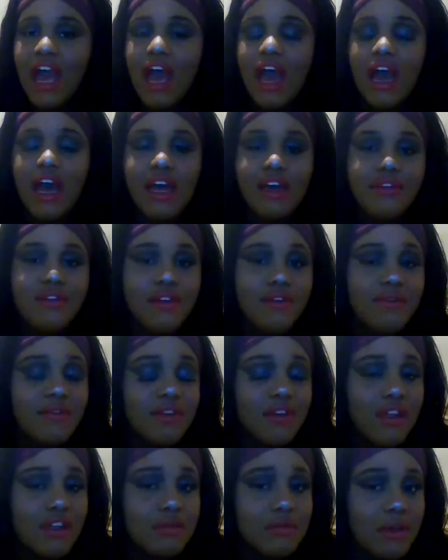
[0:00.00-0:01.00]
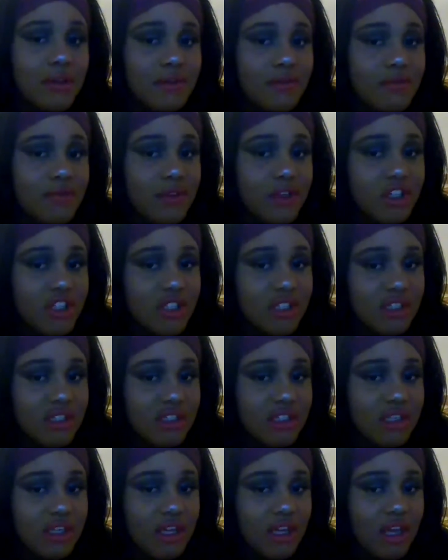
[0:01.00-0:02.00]
I haven't even lost my
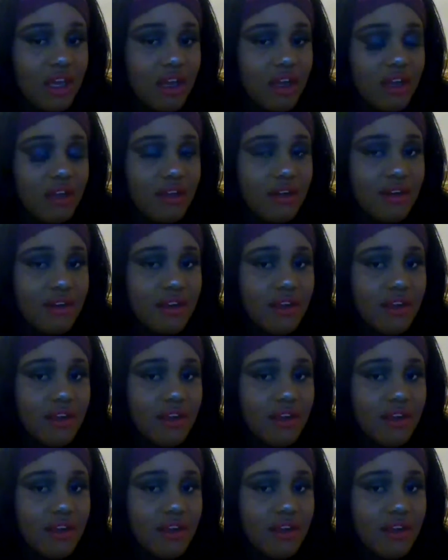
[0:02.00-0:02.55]
virginity yet,